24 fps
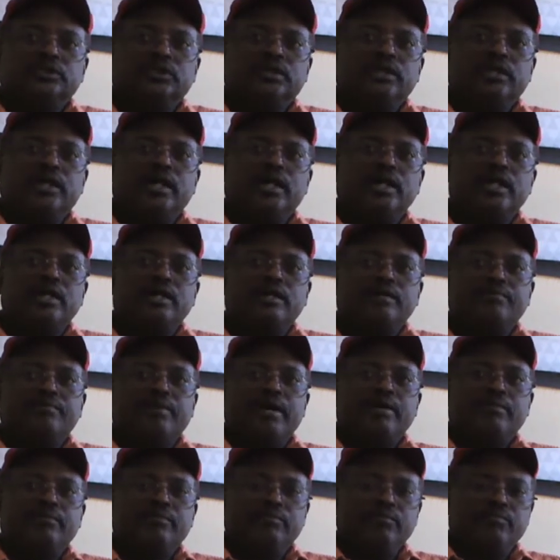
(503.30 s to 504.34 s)

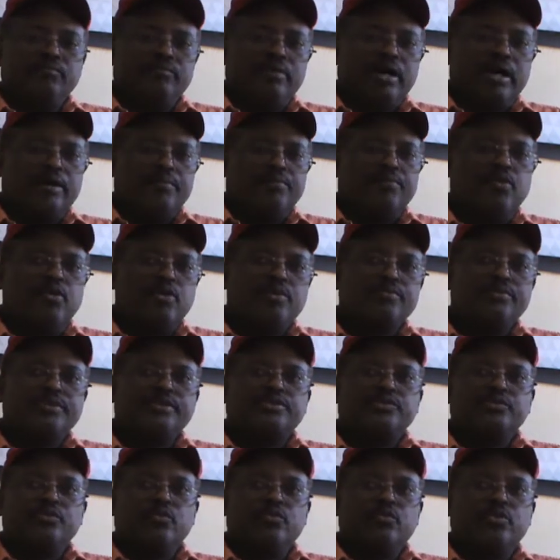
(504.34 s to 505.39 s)
My
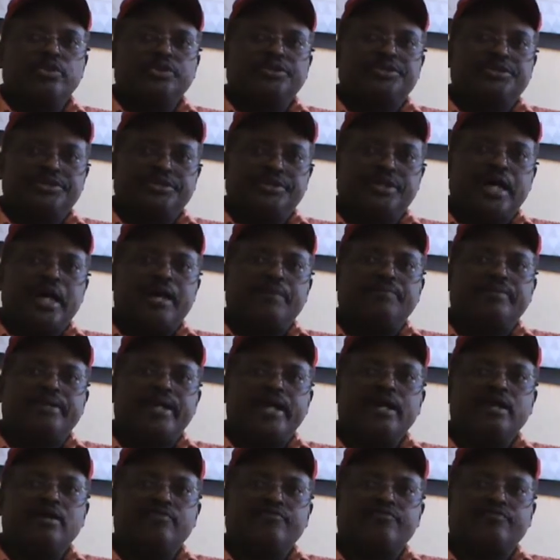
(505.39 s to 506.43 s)
appointments were chopped
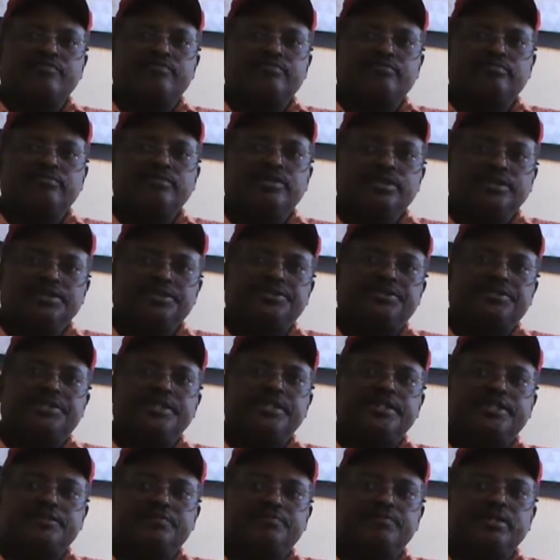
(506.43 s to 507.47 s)
down from
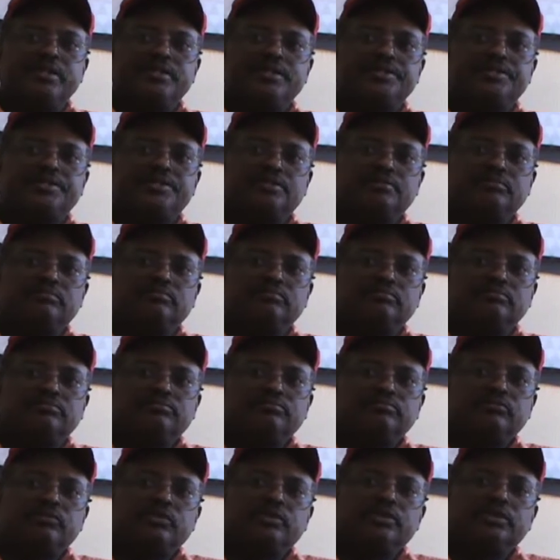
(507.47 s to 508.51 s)
6 months
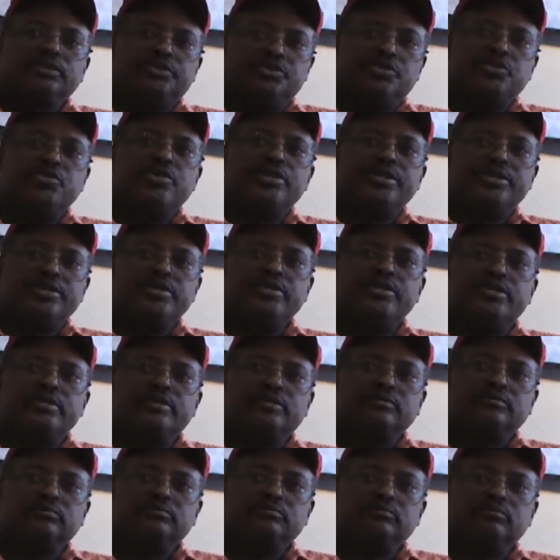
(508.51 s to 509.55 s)
to a year.
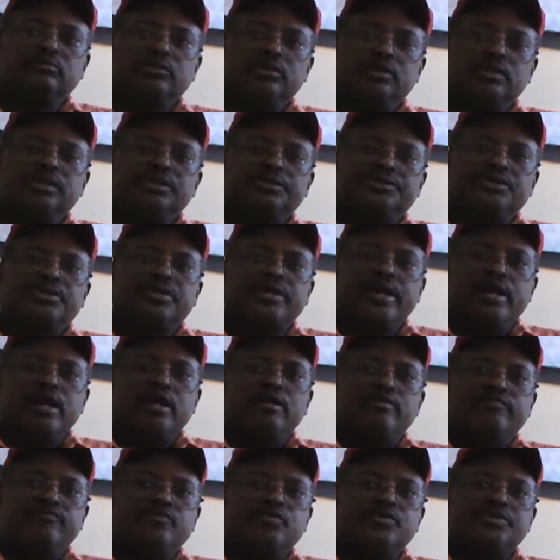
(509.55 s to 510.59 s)
So the
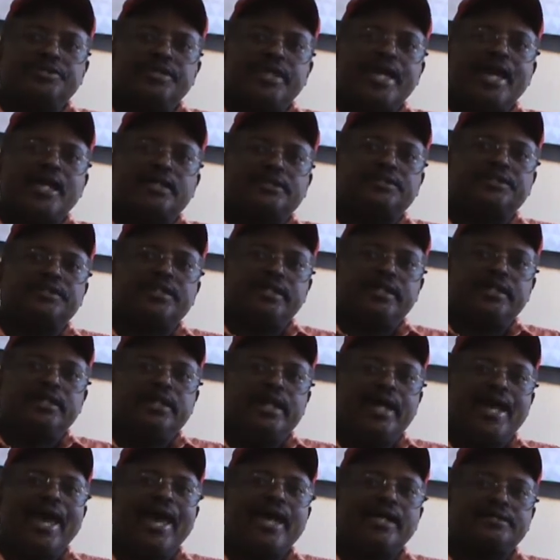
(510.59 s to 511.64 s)
Air Force actually
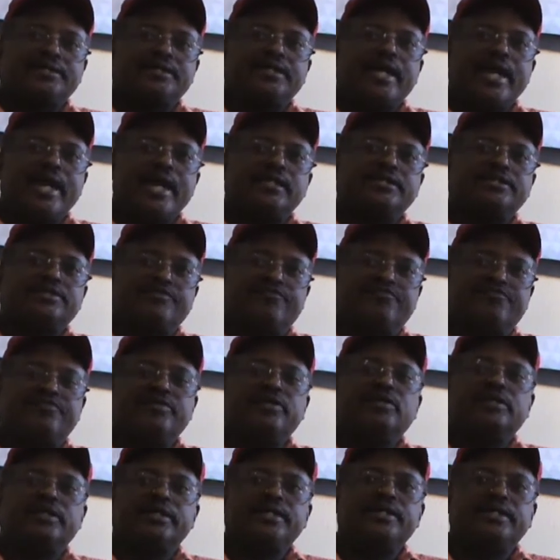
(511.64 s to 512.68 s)
has to
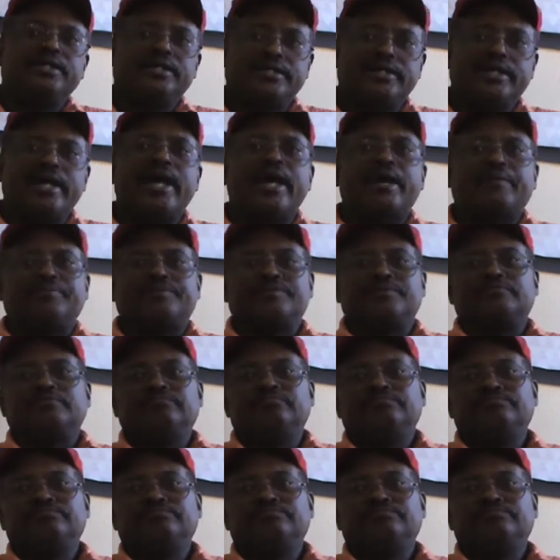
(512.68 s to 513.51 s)
fill in the gaps.